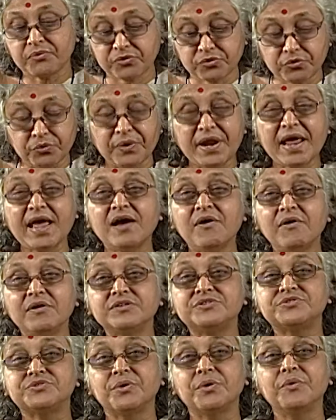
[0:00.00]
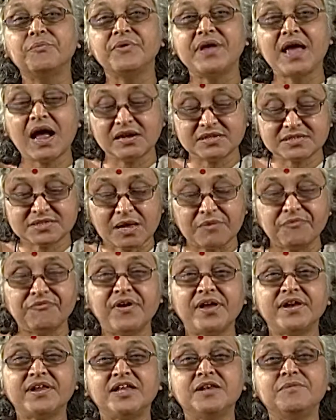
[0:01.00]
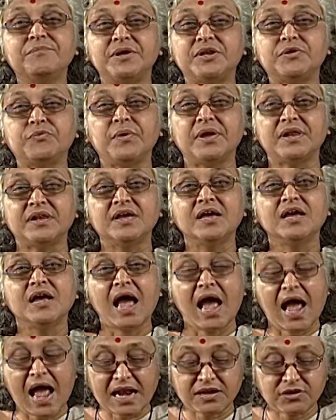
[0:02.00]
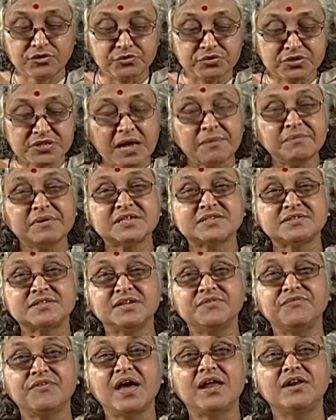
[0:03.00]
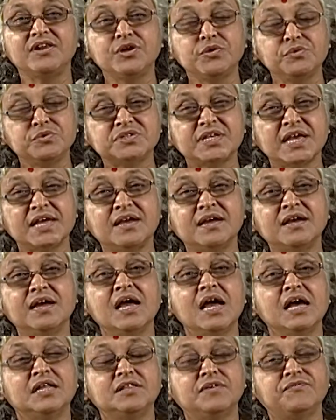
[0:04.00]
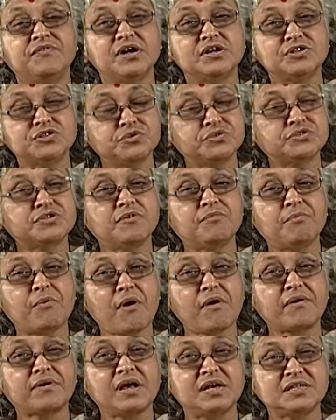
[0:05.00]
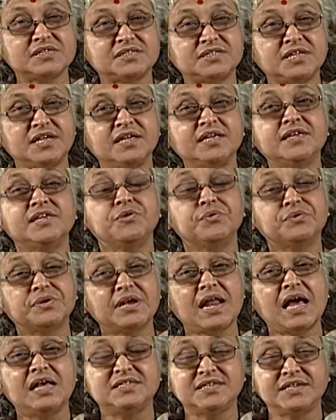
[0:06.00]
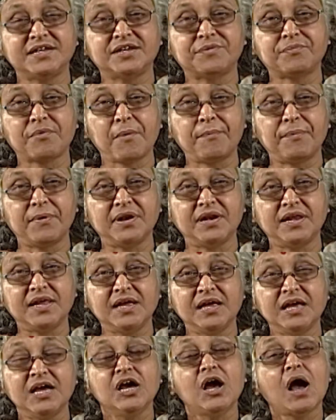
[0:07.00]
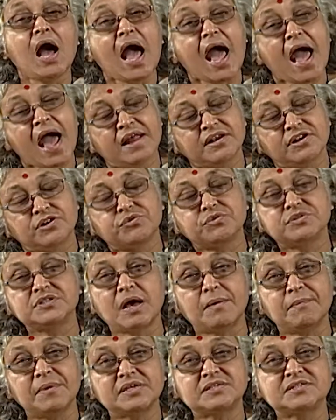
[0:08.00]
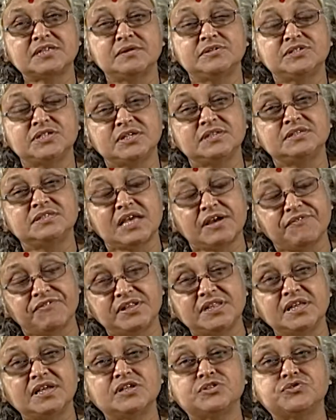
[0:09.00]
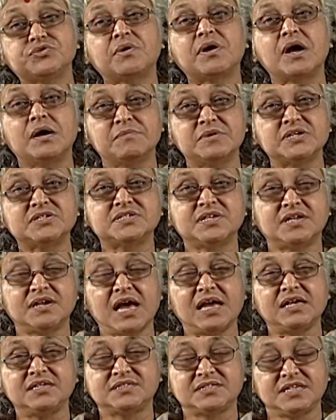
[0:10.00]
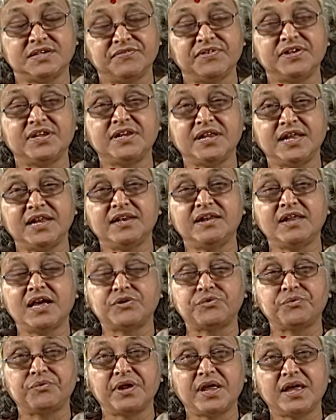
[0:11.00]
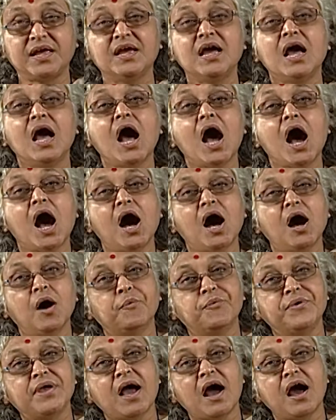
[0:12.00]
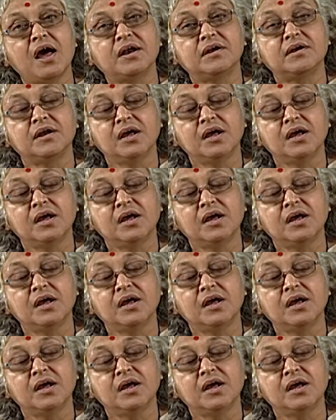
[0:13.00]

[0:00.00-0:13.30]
today also we are somewhere in between. To some extent we are using the virtues of broadcasting, utilizing it properly, and to some extent, since everything is so commercialized even in India today, we are